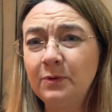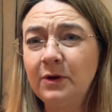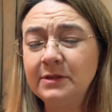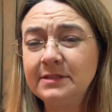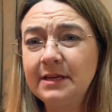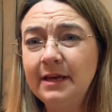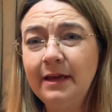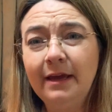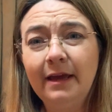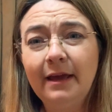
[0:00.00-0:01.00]
was,
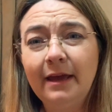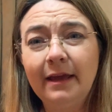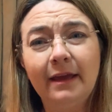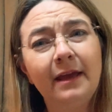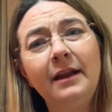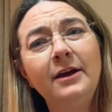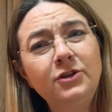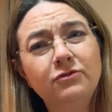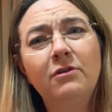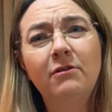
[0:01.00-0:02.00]
"Can I
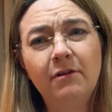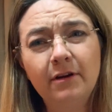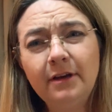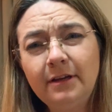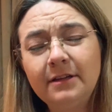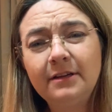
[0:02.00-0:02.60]
draw on it?"